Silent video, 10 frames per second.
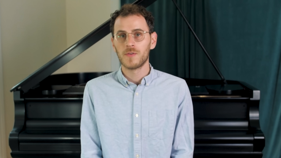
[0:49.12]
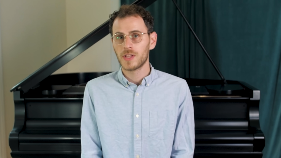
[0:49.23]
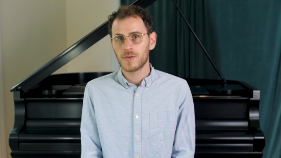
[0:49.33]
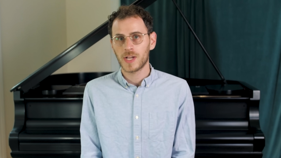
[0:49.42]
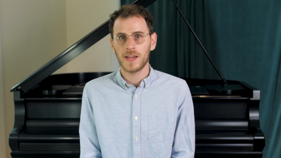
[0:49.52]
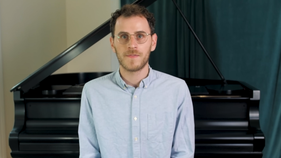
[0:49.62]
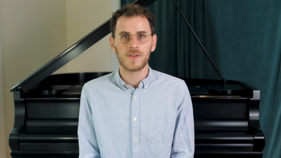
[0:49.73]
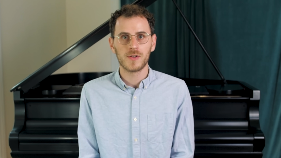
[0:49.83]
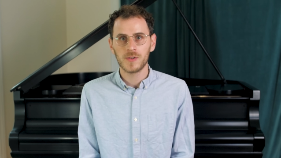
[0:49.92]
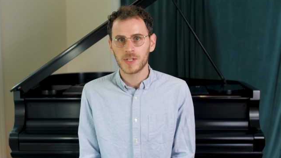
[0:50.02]
Really quick, if
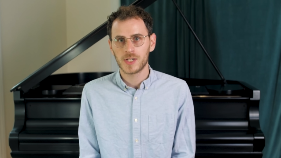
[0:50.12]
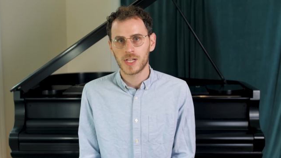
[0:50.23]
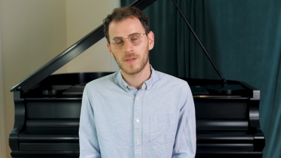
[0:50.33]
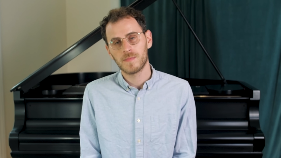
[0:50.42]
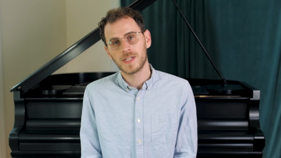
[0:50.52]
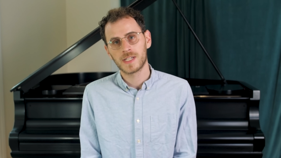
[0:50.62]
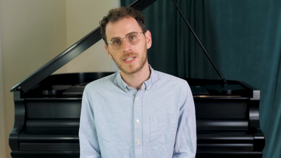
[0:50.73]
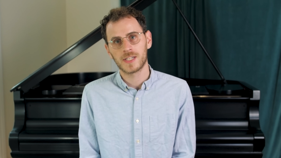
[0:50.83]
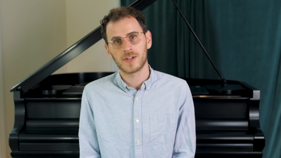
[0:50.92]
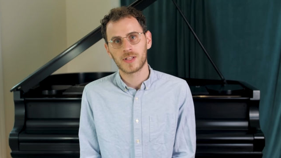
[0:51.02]
you're new to the channel, please
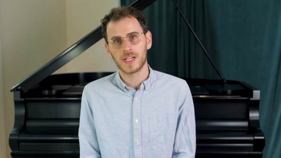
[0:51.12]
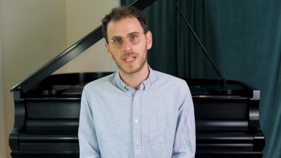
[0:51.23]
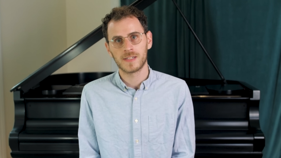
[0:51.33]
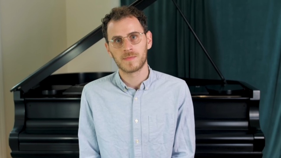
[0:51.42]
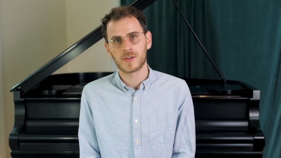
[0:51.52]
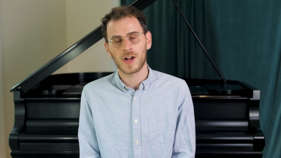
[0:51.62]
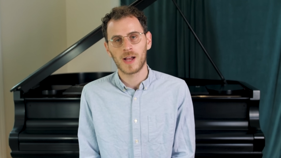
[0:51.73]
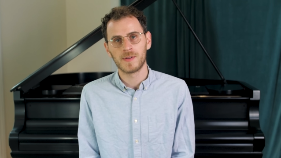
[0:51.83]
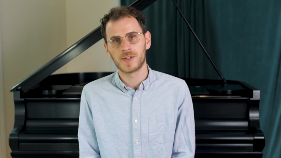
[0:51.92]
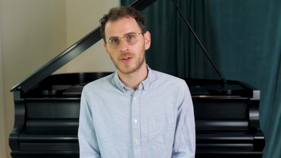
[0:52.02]
consider clicking
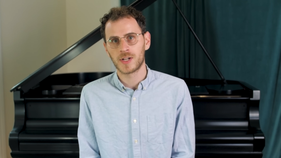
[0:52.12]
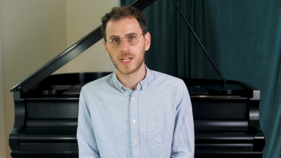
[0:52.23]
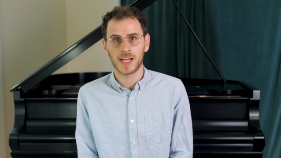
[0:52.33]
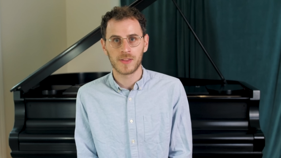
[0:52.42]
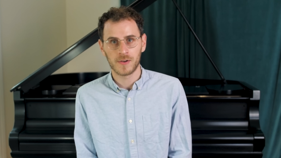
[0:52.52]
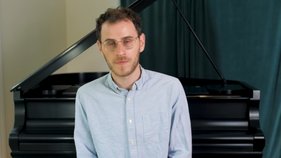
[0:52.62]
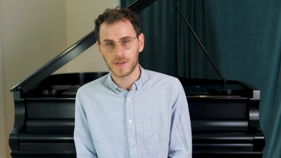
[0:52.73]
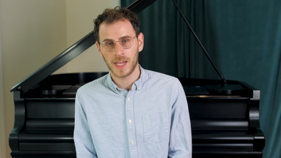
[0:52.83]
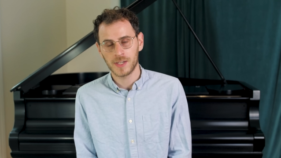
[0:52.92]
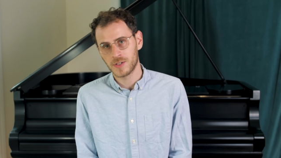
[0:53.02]
subscribe and turning on
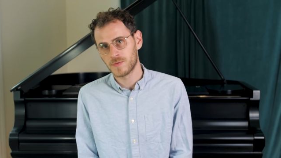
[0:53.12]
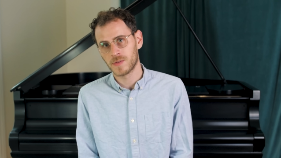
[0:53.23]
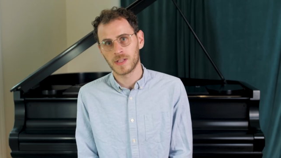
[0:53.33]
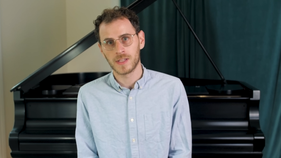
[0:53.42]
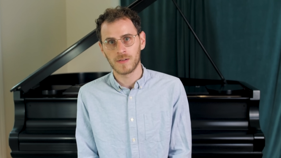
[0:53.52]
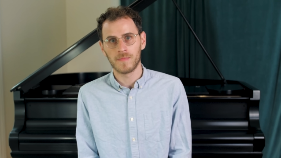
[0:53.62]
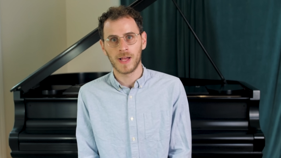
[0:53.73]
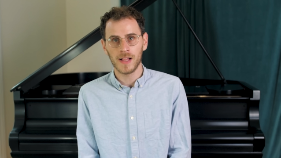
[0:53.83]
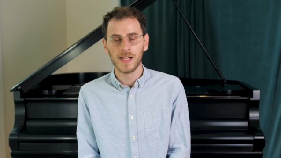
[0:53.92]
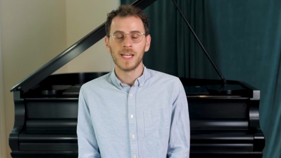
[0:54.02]
notifications with the little
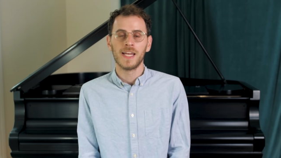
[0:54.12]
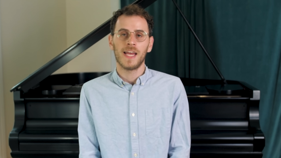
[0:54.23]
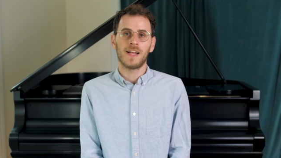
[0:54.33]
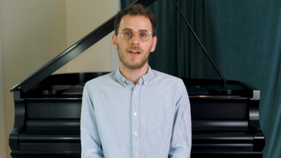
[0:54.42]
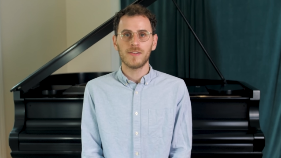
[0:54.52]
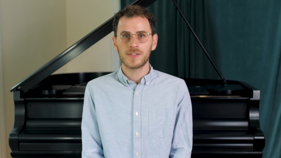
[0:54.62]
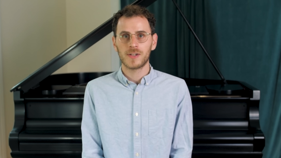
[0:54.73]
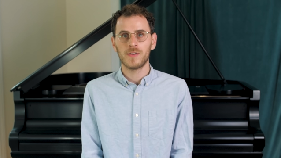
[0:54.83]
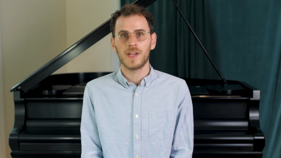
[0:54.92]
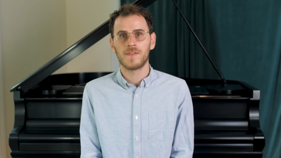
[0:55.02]
bell. And
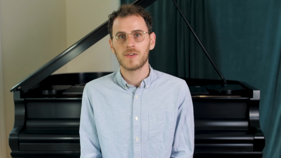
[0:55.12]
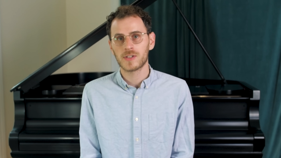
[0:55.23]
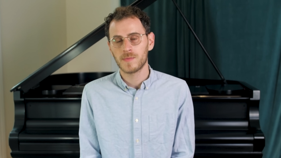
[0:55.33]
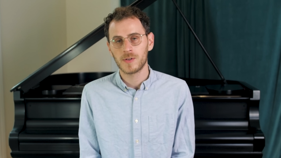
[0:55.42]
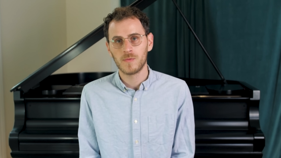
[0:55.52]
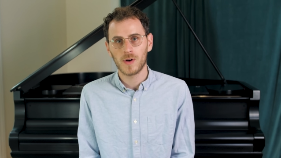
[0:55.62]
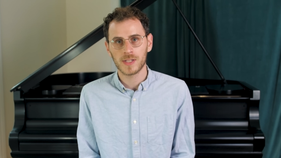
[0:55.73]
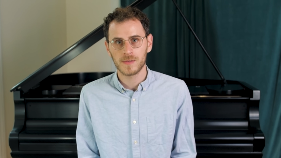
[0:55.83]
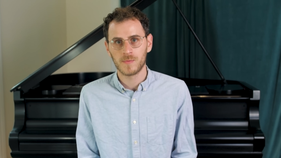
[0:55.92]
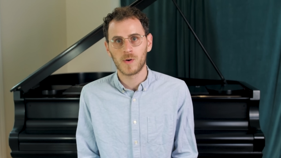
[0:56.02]
also, if you're someone who
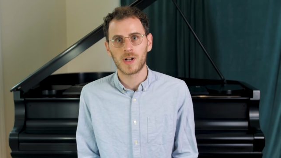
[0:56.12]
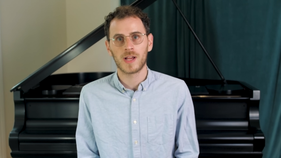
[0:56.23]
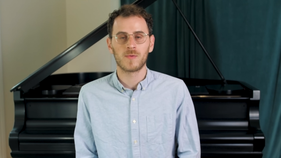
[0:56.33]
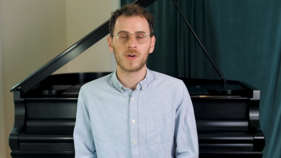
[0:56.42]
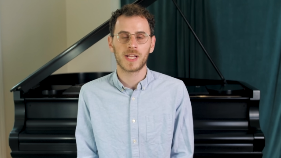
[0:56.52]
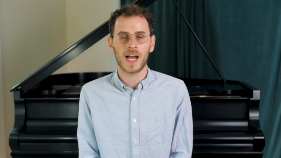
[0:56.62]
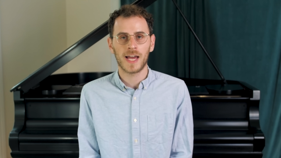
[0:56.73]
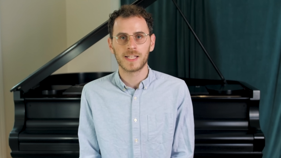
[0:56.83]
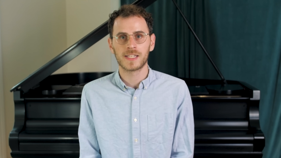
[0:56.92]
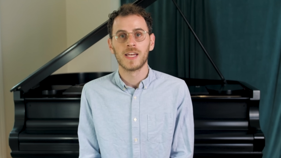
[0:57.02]
wants some one-on-one
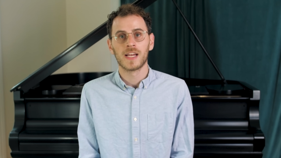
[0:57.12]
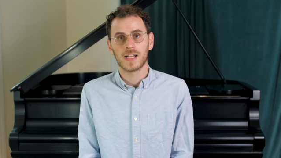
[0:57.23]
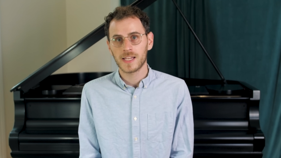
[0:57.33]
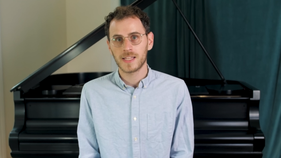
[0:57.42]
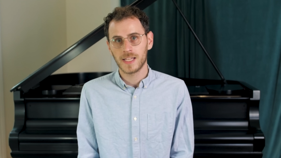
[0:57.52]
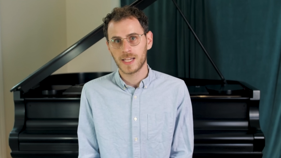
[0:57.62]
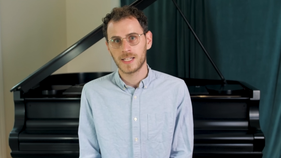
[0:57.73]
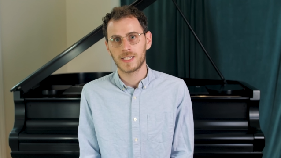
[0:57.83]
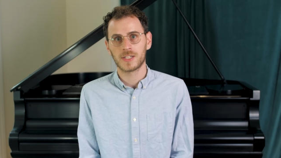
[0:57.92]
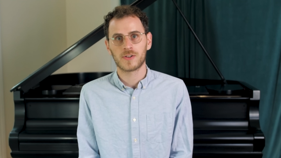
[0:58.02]
guidance, click the link
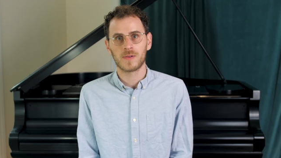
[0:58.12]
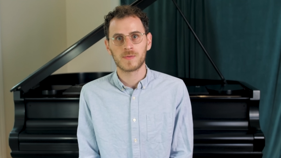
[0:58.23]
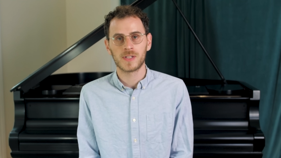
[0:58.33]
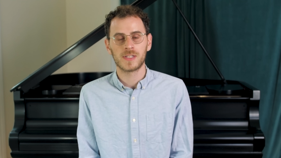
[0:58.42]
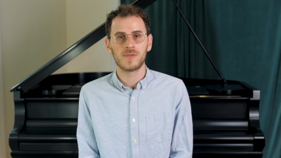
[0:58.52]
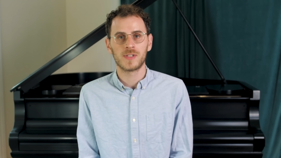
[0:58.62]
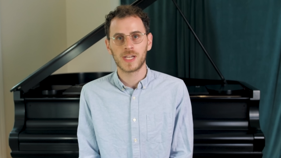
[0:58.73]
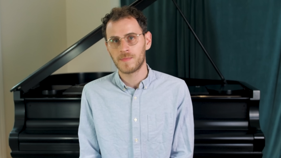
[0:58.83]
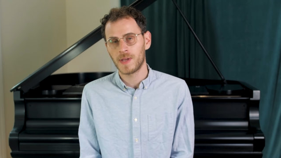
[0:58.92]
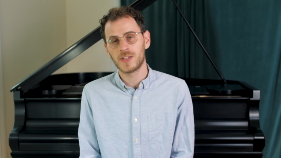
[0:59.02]
in the description to
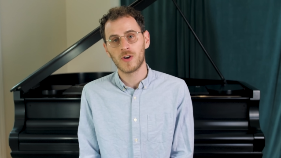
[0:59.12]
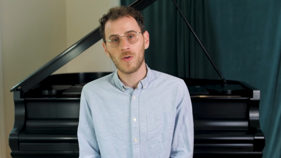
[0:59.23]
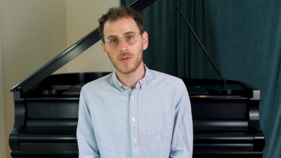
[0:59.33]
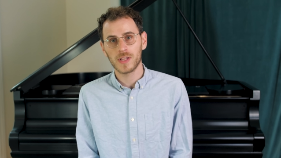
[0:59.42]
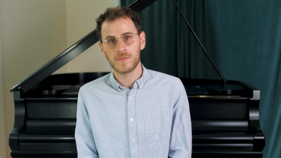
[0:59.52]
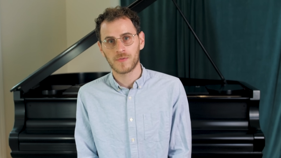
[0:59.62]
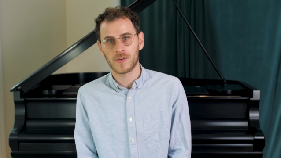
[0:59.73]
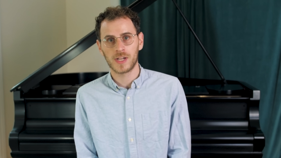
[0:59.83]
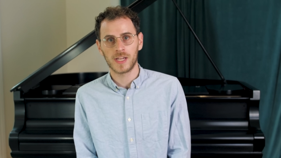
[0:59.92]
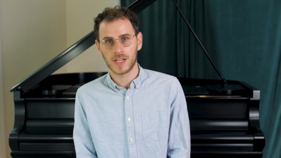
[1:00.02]
set up a totally
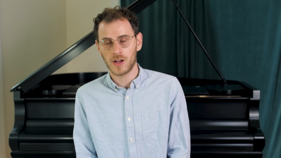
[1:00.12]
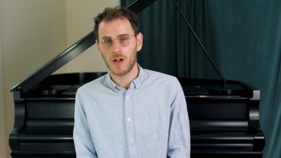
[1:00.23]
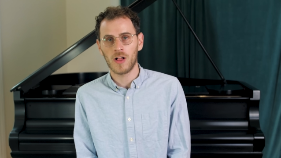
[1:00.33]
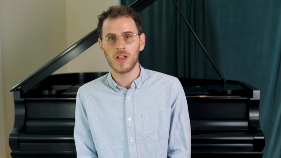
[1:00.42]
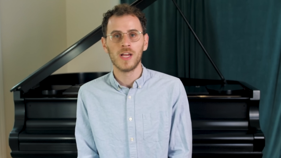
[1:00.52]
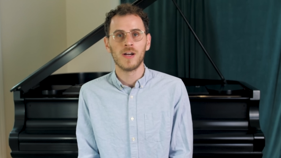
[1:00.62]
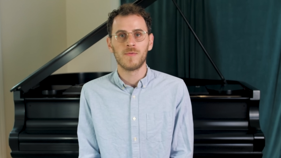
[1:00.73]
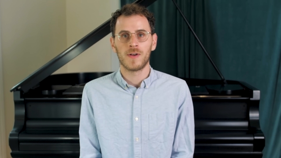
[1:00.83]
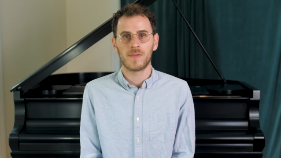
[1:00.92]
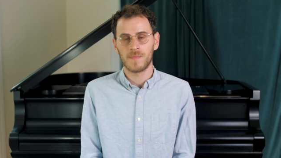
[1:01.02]
free call
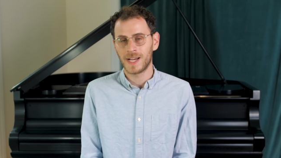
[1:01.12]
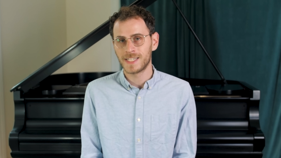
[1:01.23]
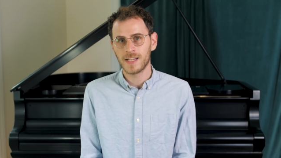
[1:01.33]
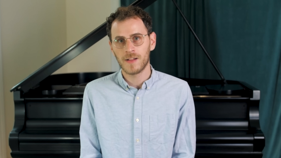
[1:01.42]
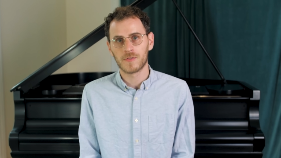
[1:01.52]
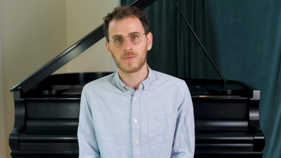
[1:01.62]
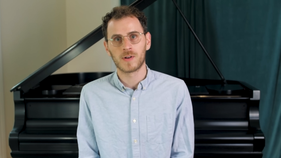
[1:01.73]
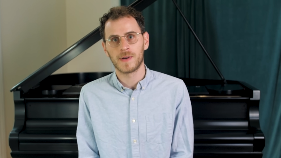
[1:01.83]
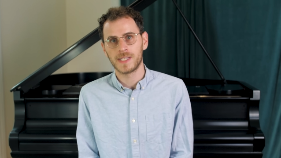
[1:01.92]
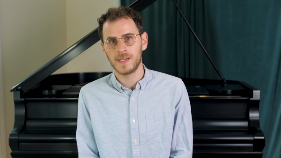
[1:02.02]
with myself or
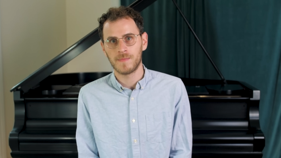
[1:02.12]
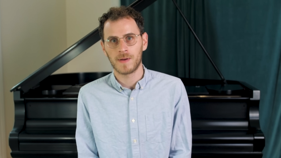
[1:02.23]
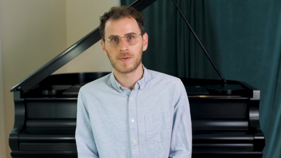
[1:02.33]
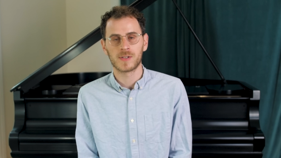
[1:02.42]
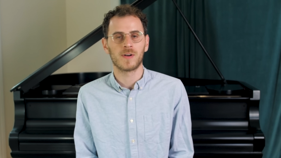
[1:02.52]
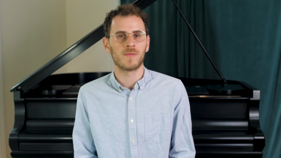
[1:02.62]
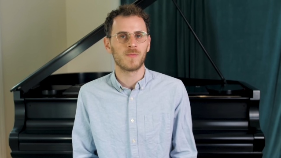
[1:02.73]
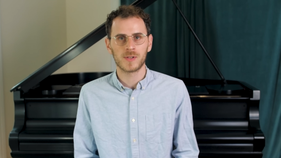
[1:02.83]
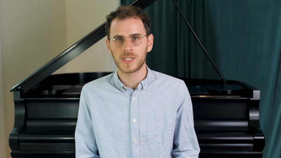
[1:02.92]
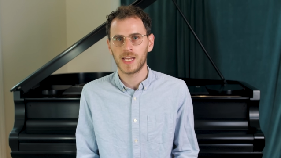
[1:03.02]
one of my team members,
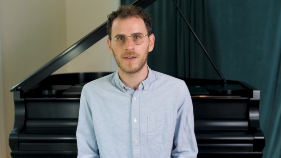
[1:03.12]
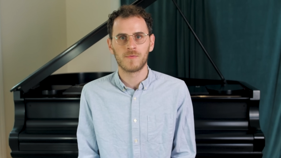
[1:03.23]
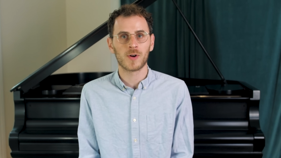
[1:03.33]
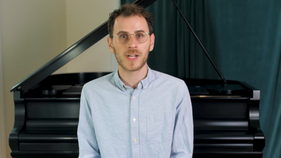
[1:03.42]
and we'll see if